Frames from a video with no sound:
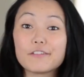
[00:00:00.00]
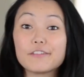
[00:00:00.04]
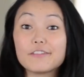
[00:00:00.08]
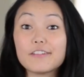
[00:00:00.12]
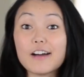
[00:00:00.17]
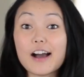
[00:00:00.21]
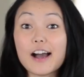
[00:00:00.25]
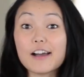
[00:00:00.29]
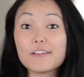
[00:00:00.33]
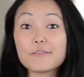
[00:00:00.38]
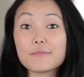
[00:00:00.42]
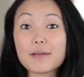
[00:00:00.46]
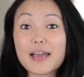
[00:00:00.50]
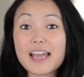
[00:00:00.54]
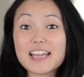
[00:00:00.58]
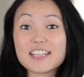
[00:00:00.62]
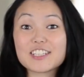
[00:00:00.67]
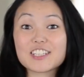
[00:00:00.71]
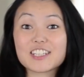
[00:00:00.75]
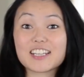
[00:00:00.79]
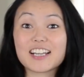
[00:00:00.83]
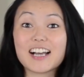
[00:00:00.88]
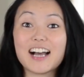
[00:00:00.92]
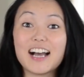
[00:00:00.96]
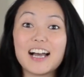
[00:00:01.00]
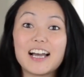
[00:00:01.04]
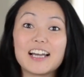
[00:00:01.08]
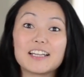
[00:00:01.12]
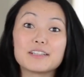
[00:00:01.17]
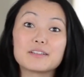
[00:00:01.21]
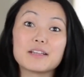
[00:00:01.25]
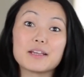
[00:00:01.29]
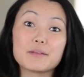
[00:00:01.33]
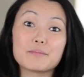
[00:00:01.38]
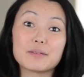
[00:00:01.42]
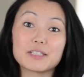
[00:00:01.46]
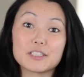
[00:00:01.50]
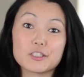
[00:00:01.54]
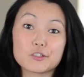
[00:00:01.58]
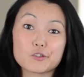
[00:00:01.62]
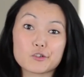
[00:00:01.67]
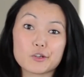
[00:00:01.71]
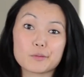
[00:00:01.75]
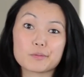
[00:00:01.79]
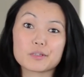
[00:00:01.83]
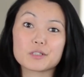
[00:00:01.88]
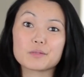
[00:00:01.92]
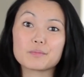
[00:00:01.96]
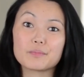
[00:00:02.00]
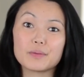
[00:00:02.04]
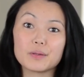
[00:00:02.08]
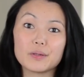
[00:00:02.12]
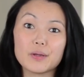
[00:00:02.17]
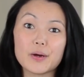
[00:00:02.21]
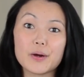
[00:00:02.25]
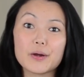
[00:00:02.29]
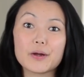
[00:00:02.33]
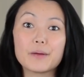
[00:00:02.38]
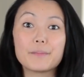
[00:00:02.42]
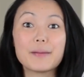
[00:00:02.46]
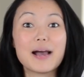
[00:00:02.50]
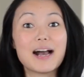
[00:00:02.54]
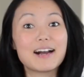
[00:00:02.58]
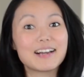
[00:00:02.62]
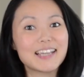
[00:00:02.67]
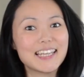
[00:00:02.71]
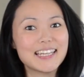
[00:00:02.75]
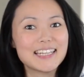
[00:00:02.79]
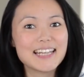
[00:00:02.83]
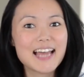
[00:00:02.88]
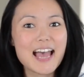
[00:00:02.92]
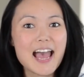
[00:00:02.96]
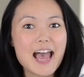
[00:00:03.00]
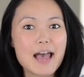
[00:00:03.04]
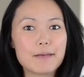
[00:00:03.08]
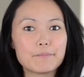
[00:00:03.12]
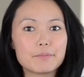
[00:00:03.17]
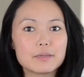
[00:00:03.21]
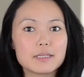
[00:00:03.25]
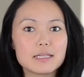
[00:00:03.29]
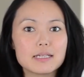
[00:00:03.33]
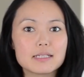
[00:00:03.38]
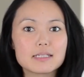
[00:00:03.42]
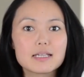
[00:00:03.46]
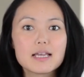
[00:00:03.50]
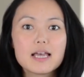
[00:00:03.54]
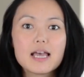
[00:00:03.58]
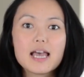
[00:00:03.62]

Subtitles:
5-page guide in my description below about inner happiness